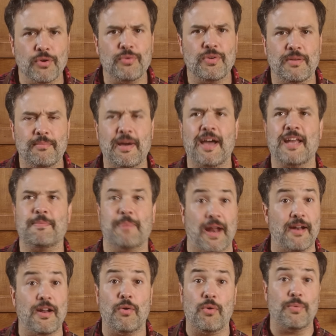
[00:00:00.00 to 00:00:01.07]
route in mind, but
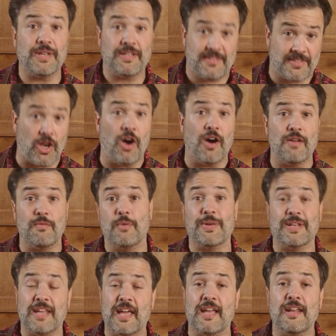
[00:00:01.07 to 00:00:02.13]
I know what we saw and what
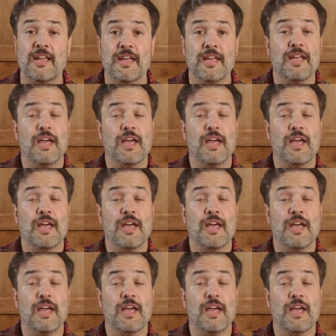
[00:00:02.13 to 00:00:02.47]
we did.